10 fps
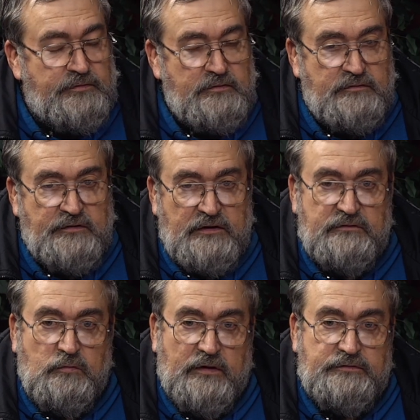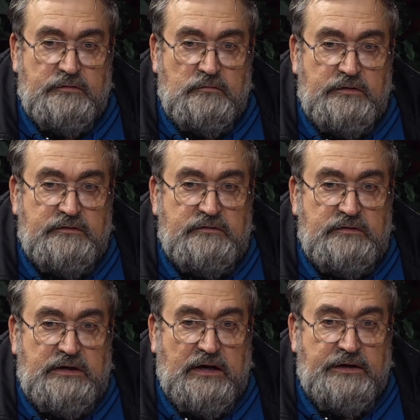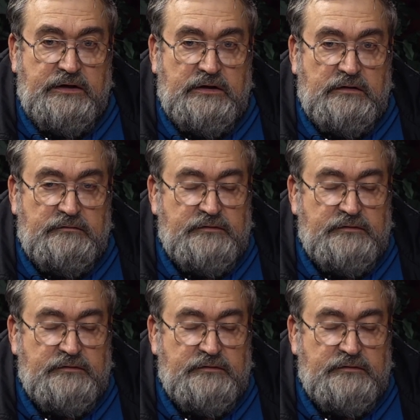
this next question was the idea of,